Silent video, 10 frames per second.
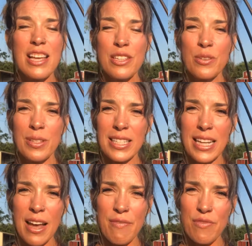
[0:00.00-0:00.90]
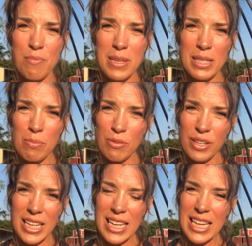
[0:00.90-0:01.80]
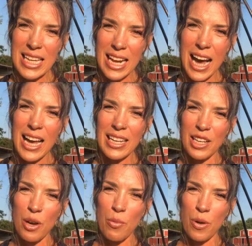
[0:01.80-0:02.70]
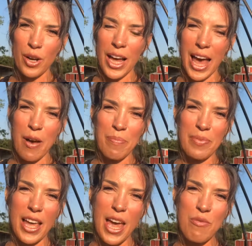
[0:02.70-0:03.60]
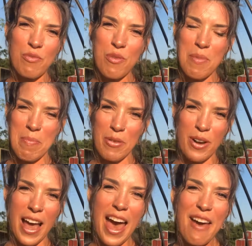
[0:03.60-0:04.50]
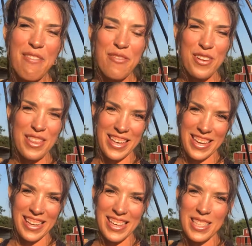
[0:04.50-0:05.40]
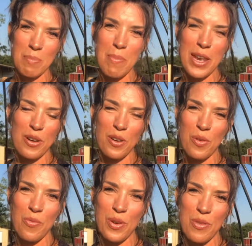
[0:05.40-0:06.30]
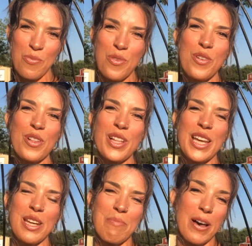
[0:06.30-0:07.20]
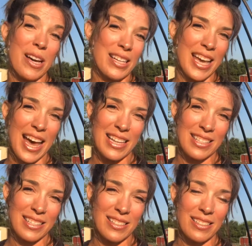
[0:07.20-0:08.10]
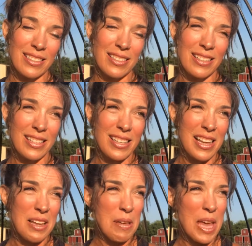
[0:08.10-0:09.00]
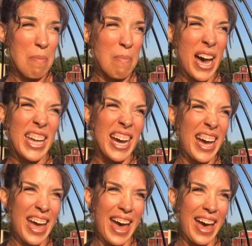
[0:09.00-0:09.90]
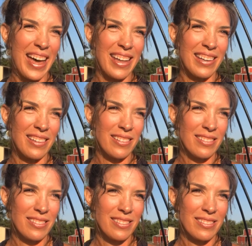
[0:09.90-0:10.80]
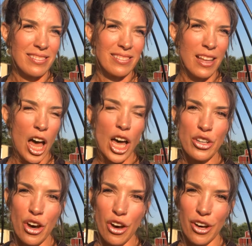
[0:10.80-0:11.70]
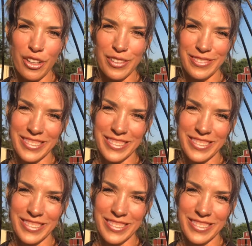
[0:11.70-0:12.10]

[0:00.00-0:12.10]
So it's time for Miss Maria and I to go work out. And remember, everything is better with wool and a podcast. And might I add, a dog.